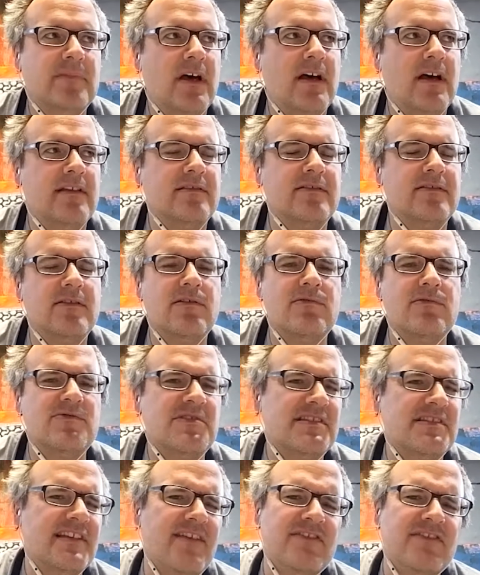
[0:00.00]
i don't know
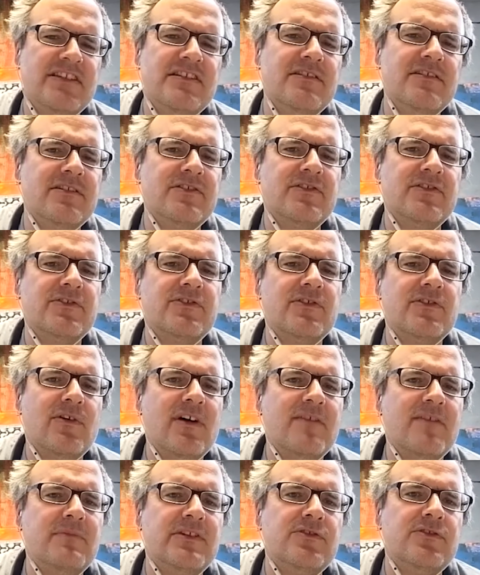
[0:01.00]
seven years or so
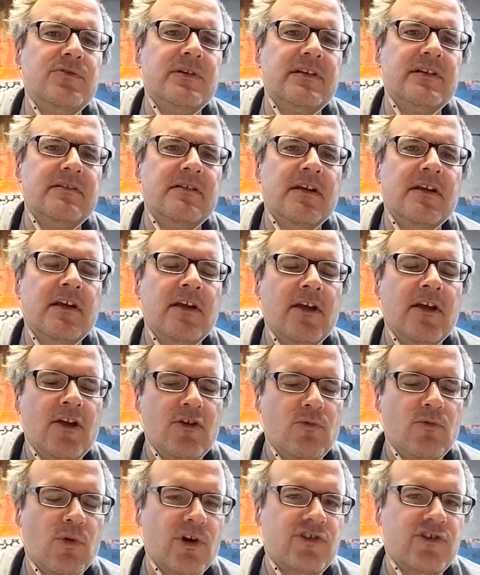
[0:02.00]
i've been doing
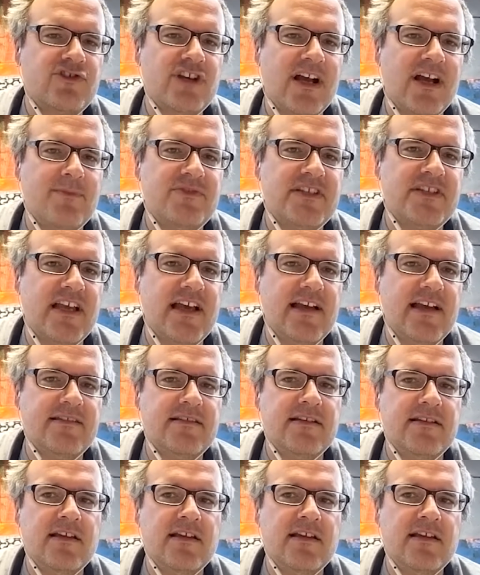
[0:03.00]
workshops at